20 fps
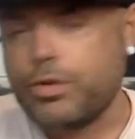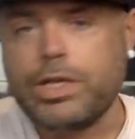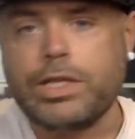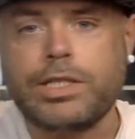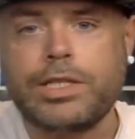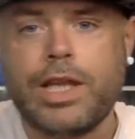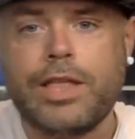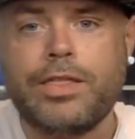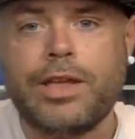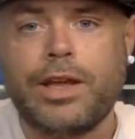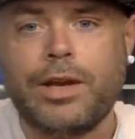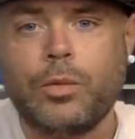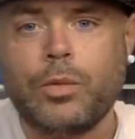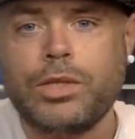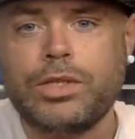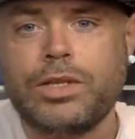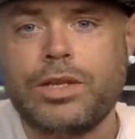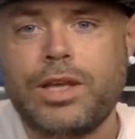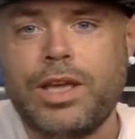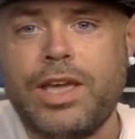already said
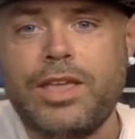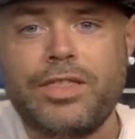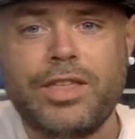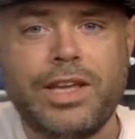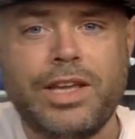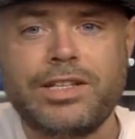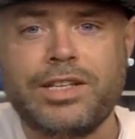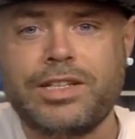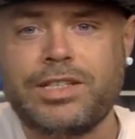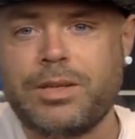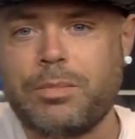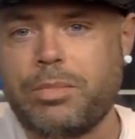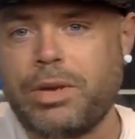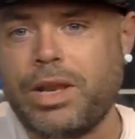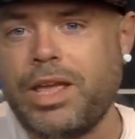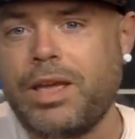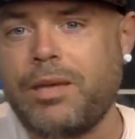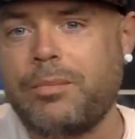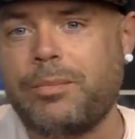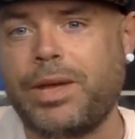that he thinks it's a
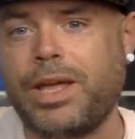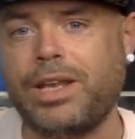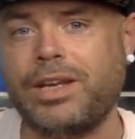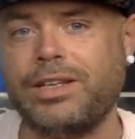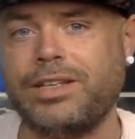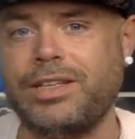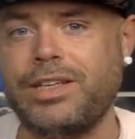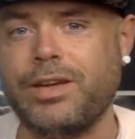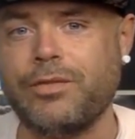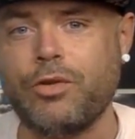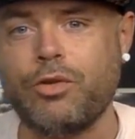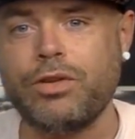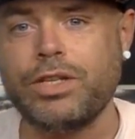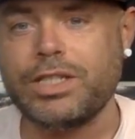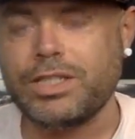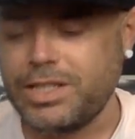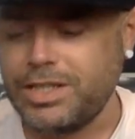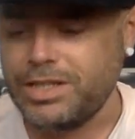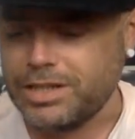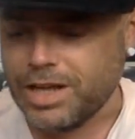blatant penalty. I've
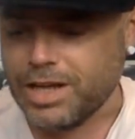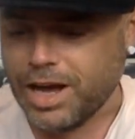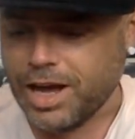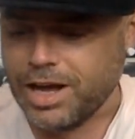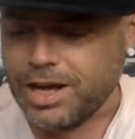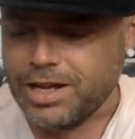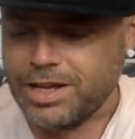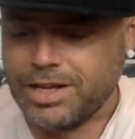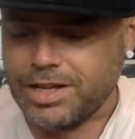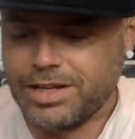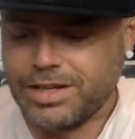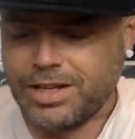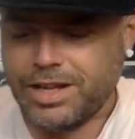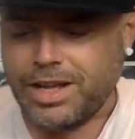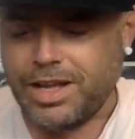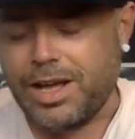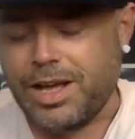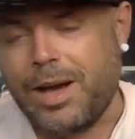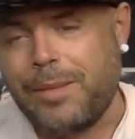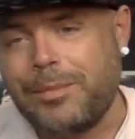already seen that.
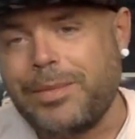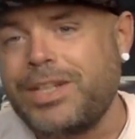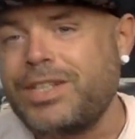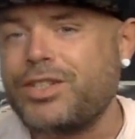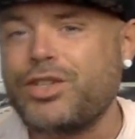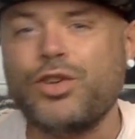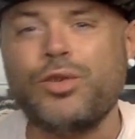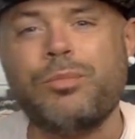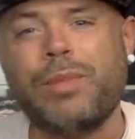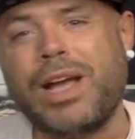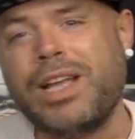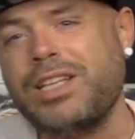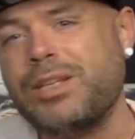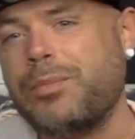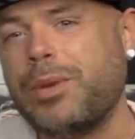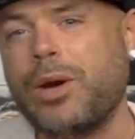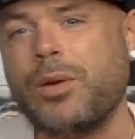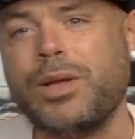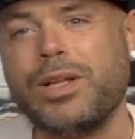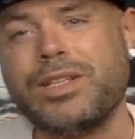I'm in two
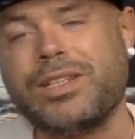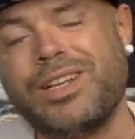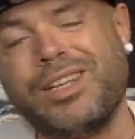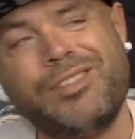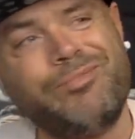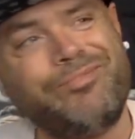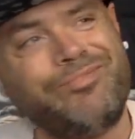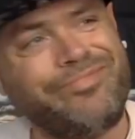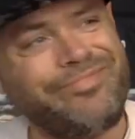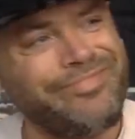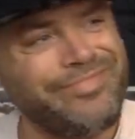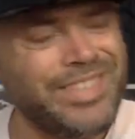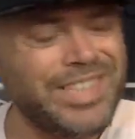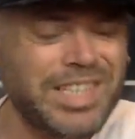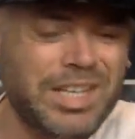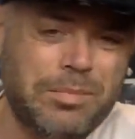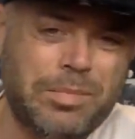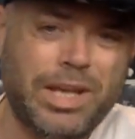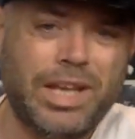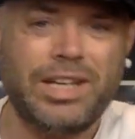minds about it. It's like,
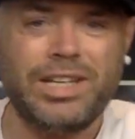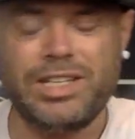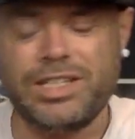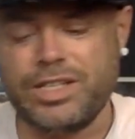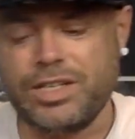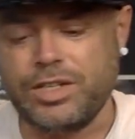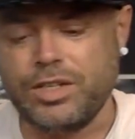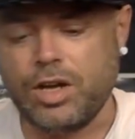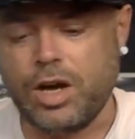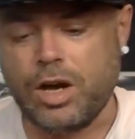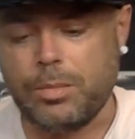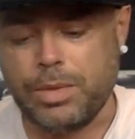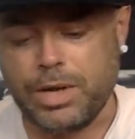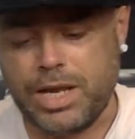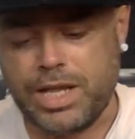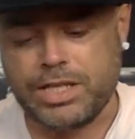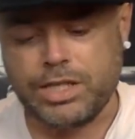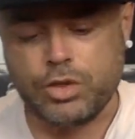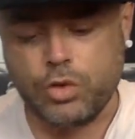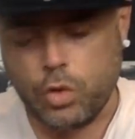is it a penalty, is it not?
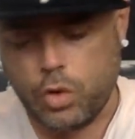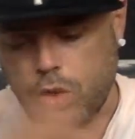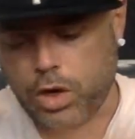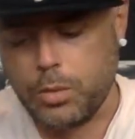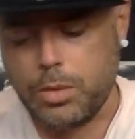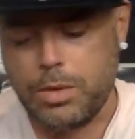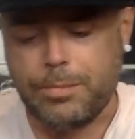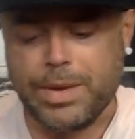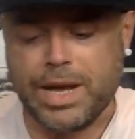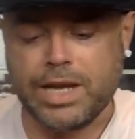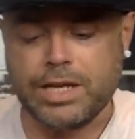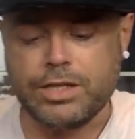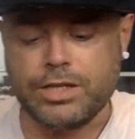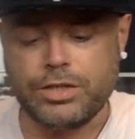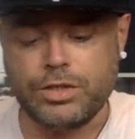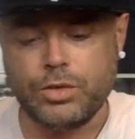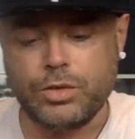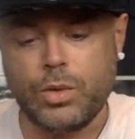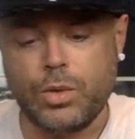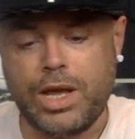But let's go all the way back
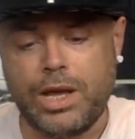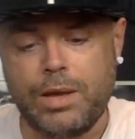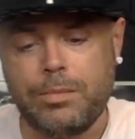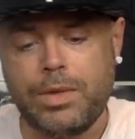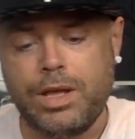to